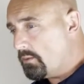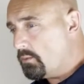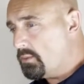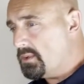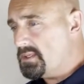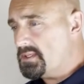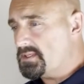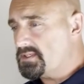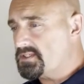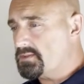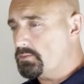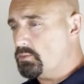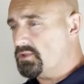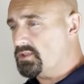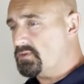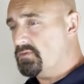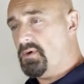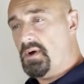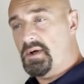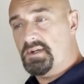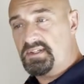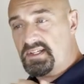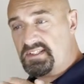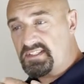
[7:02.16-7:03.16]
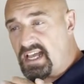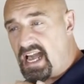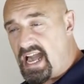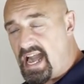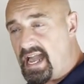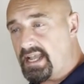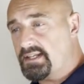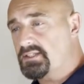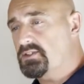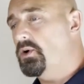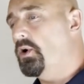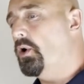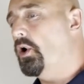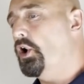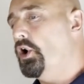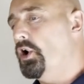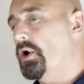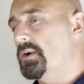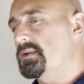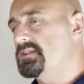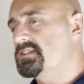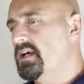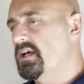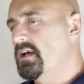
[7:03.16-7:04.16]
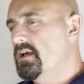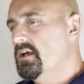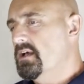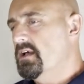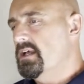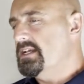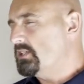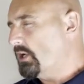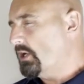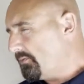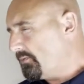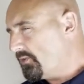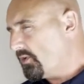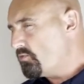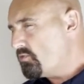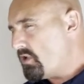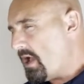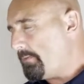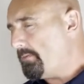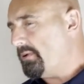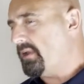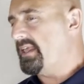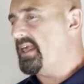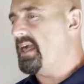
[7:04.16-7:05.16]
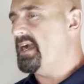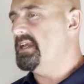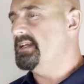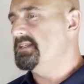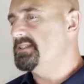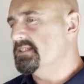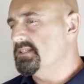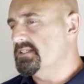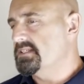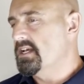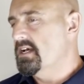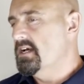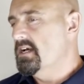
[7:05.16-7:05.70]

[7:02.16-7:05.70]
was first attacked or hooked, is often replicated,